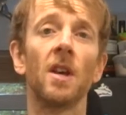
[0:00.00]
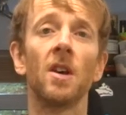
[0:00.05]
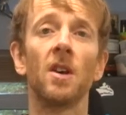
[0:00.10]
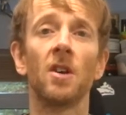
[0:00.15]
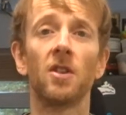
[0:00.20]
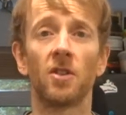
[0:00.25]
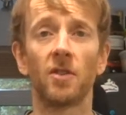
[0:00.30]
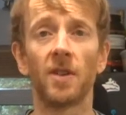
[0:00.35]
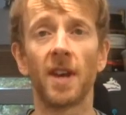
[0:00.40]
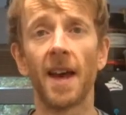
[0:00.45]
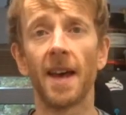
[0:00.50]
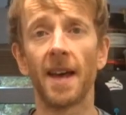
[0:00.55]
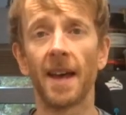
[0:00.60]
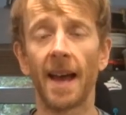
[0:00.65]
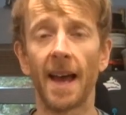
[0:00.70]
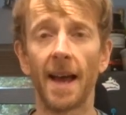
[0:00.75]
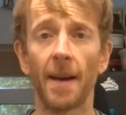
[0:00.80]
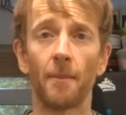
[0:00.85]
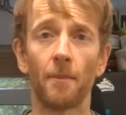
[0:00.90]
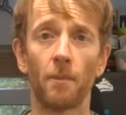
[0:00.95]
So yeah,
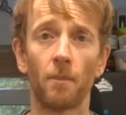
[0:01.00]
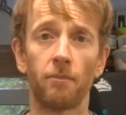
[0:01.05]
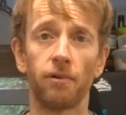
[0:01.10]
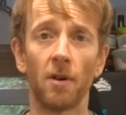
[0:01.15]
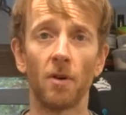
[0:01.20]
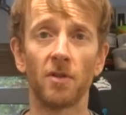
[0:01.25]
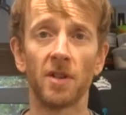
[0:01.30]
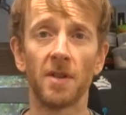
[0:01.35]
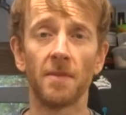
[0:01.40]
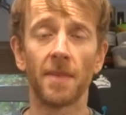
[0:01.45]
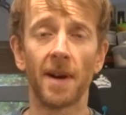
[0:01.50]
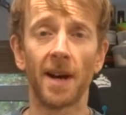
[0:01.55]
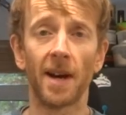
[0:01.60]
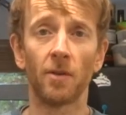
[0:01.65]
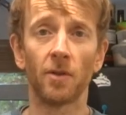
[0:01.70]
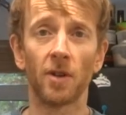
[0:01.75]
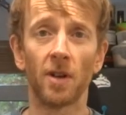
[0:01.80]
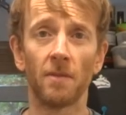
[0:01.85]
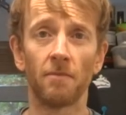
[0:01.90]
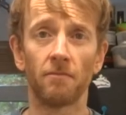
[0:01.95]
protein
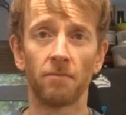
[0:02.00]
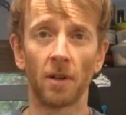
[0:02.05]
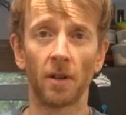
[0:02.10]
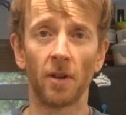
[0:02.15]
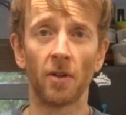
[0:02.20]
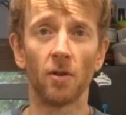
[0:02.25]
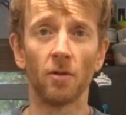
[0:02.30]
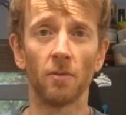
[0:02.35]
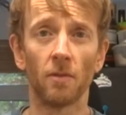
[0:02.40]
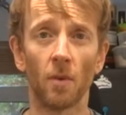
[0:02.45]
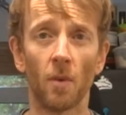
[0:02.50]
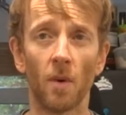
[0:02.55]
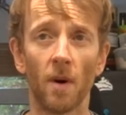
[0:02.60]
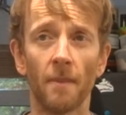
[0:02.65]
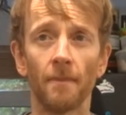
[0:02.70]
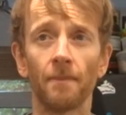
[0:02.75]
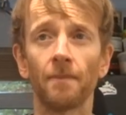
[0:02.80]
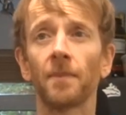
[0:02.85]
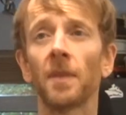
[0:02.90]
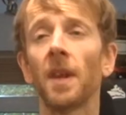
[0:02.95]
powder, probably the number one.